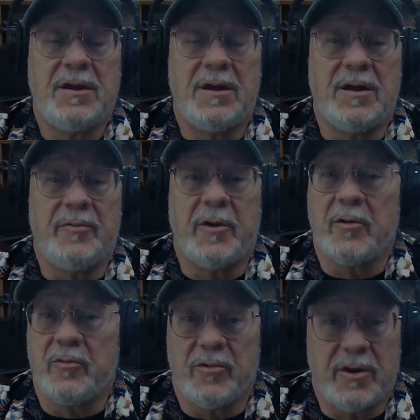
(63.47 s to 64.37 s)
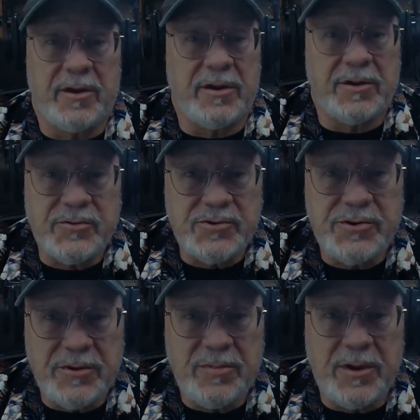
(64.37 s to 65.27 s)
They are really
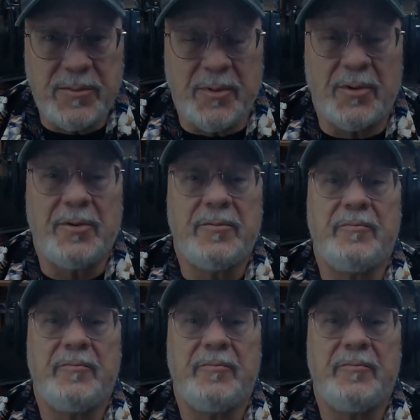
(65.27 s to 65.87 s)
interesting people.